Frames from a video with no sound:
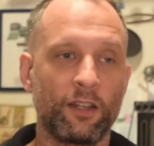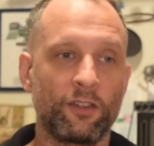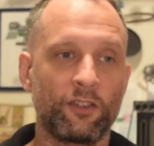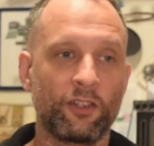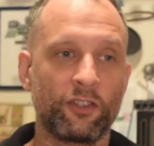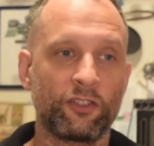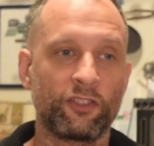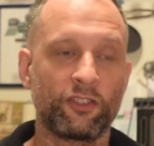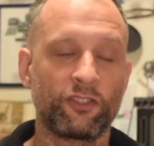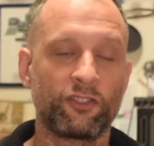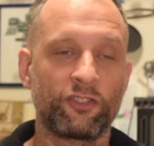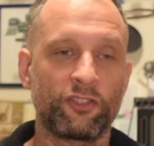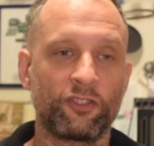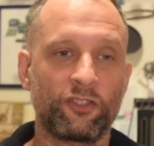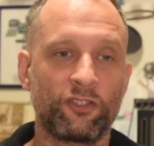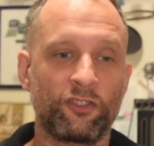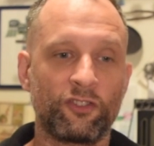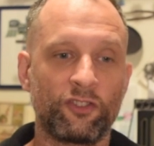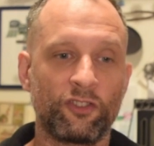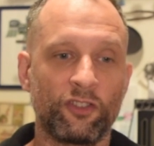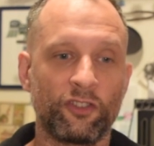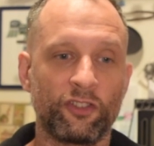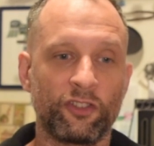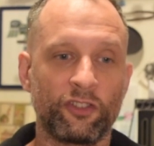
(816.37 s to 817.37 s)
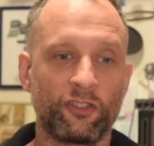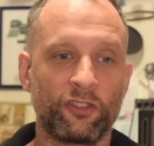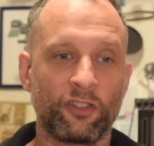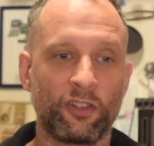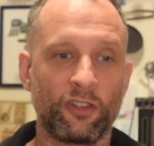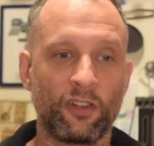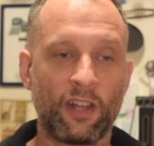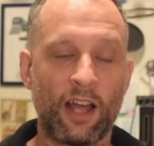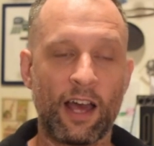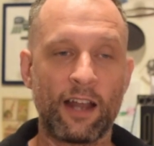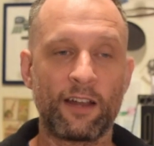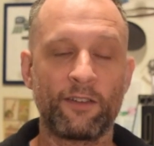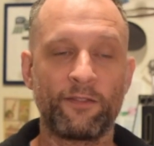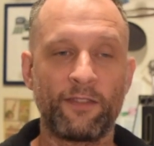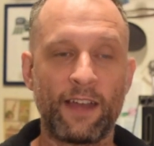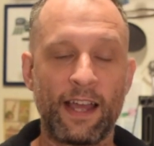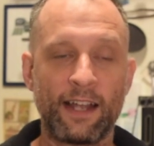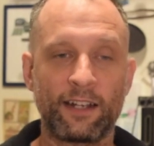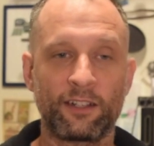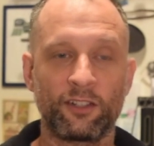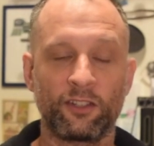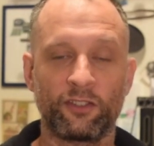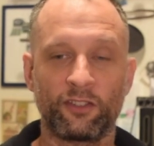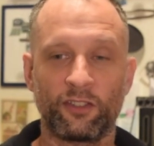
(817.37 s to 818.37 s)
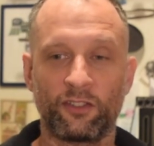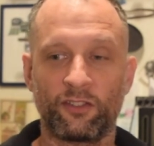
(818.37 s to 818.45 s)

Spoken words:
There's just a lot of factors.